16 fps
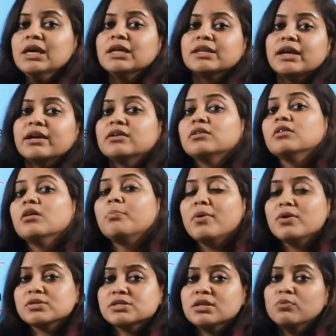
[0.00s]
that the
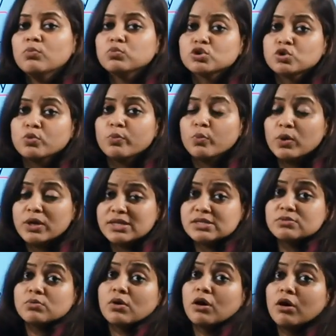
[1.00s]
person
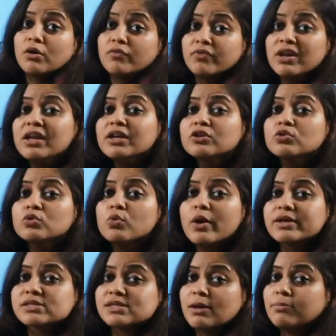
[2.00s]
is willing to
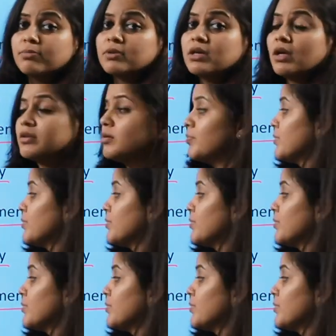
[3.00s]
accept the other